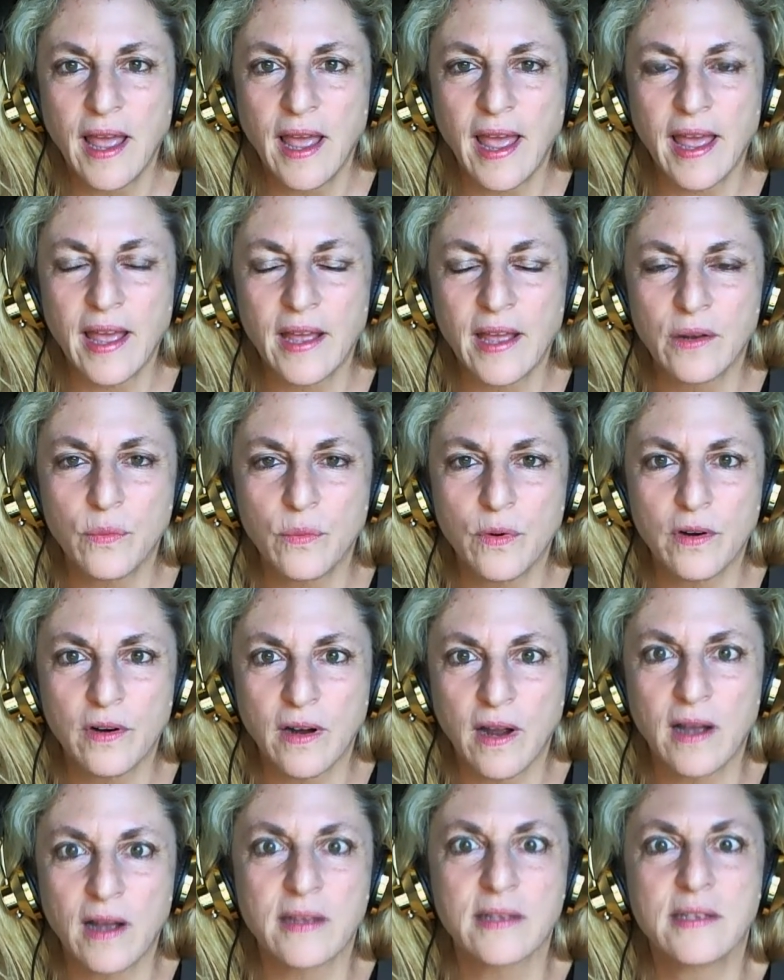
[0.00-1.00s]
and we're
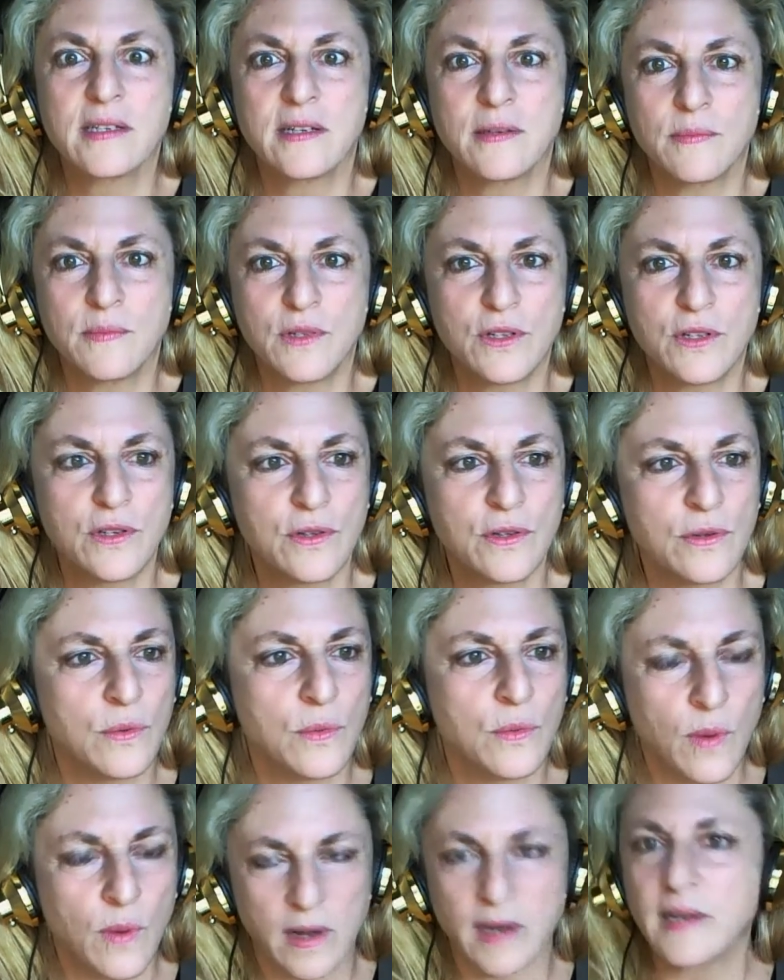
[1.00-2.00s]
accustomed to
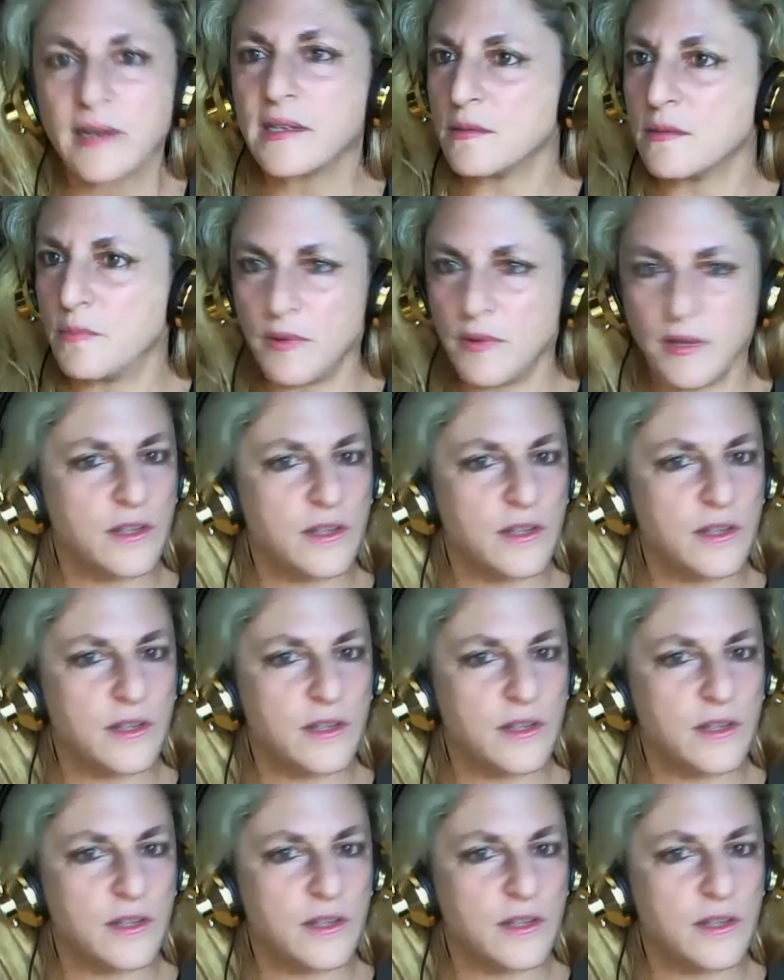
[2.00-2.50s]
wanting to be in